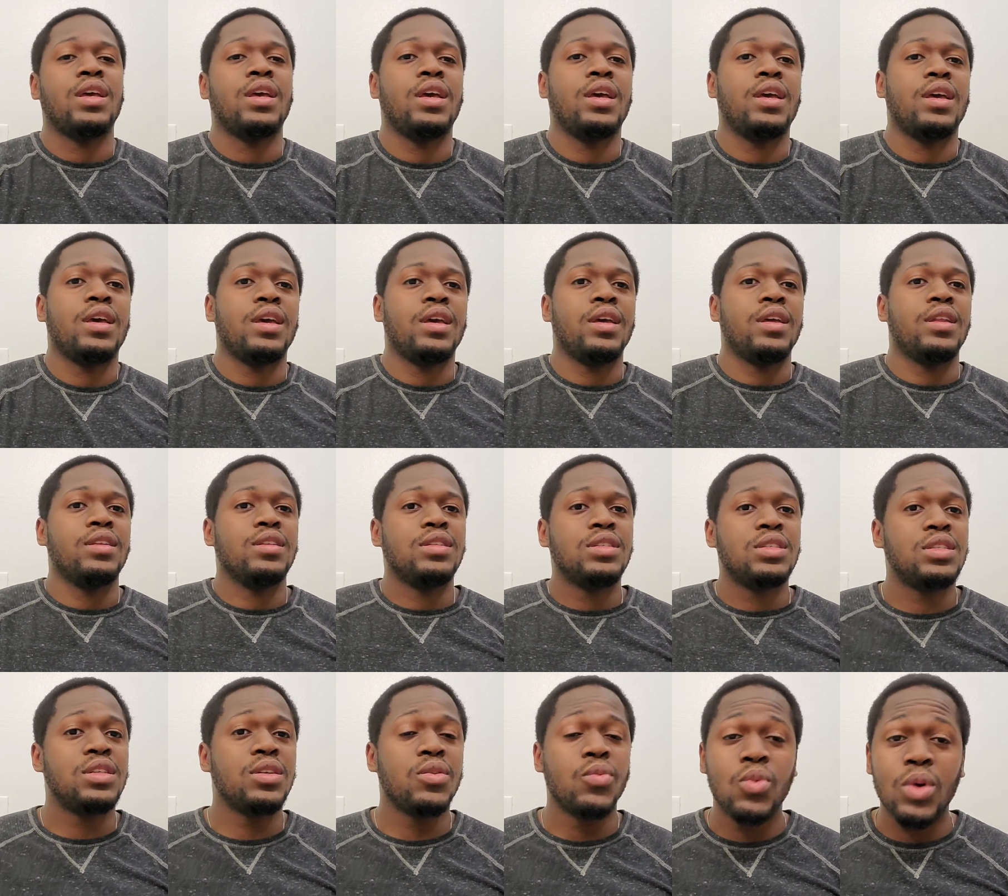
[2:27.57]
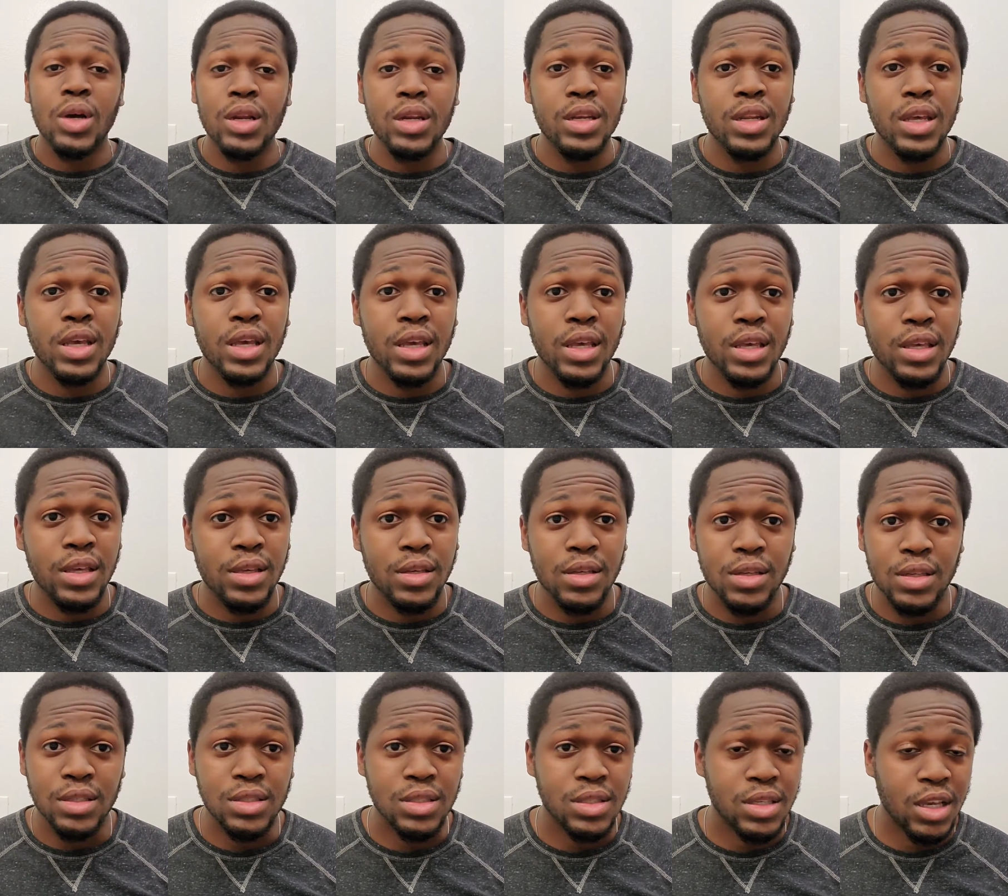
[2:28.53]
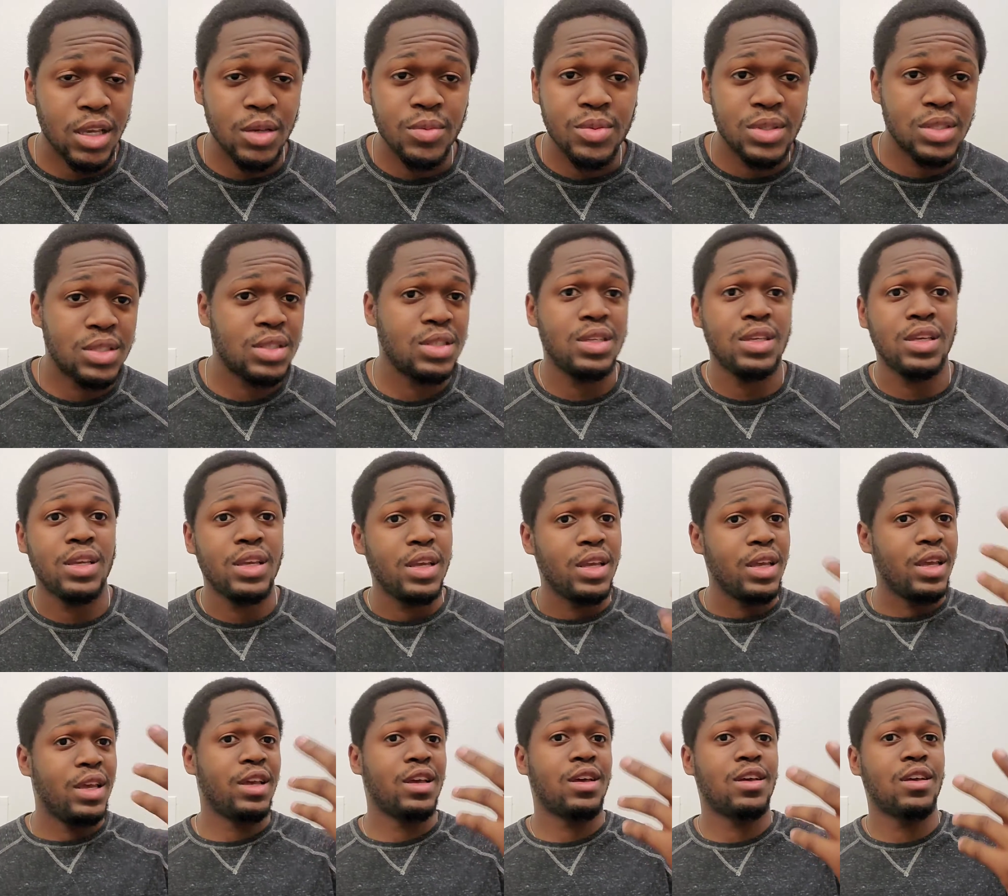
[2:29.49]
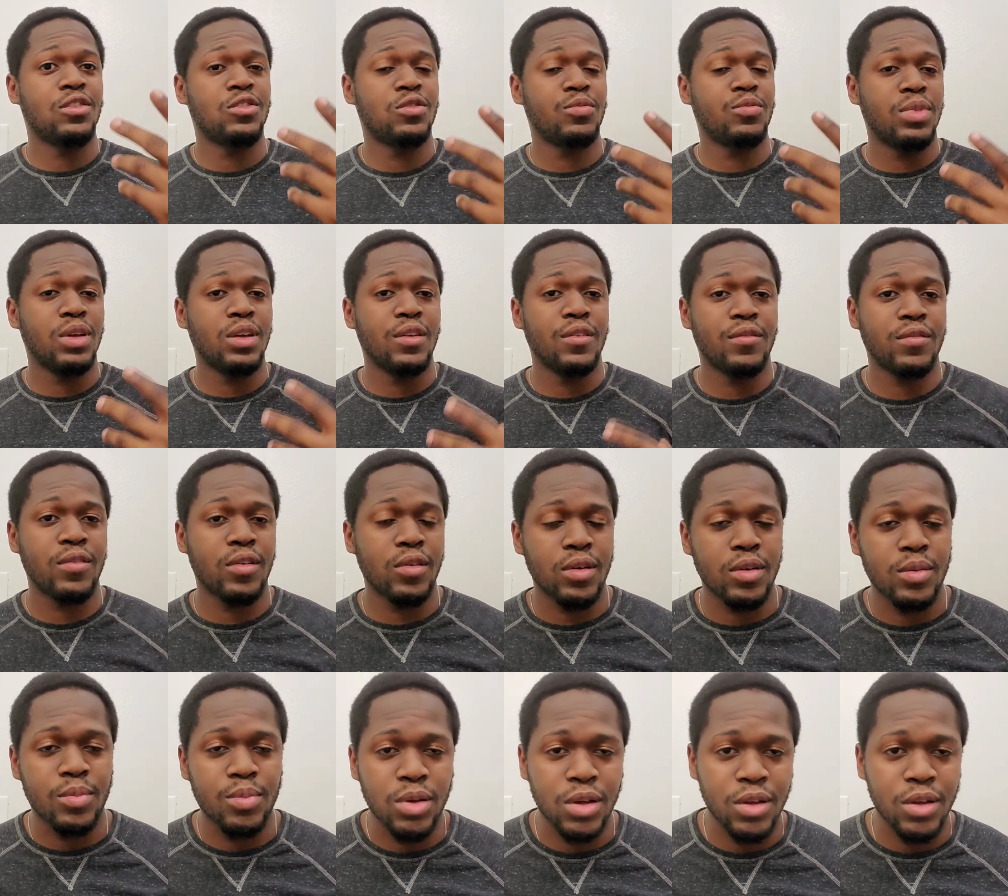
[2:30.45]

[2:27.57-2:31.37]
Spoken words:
and she one day escapes and comes above